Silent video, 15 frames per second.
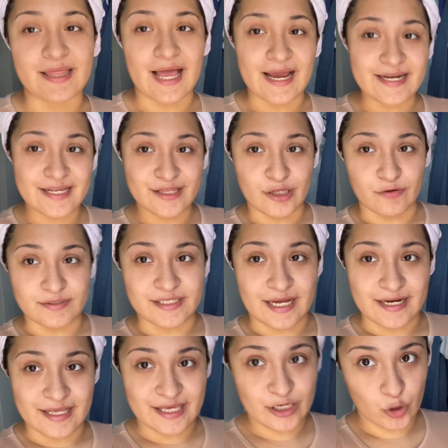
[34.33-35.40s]
lighting though is
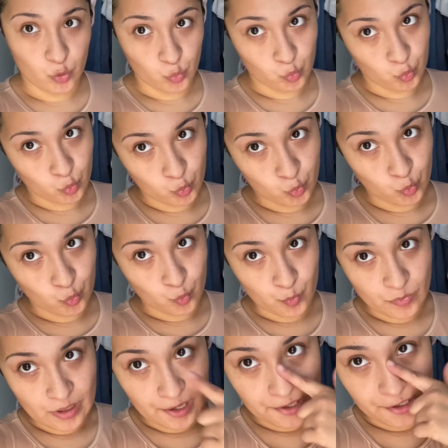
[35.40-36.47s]
kind of cute
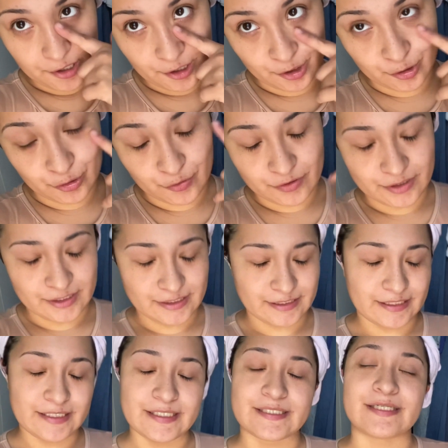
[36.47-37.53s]
ignore this
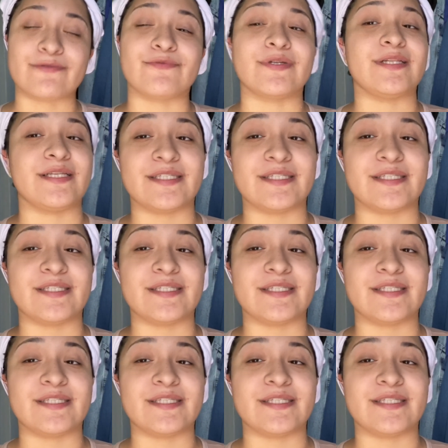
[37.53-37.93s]
because i'm really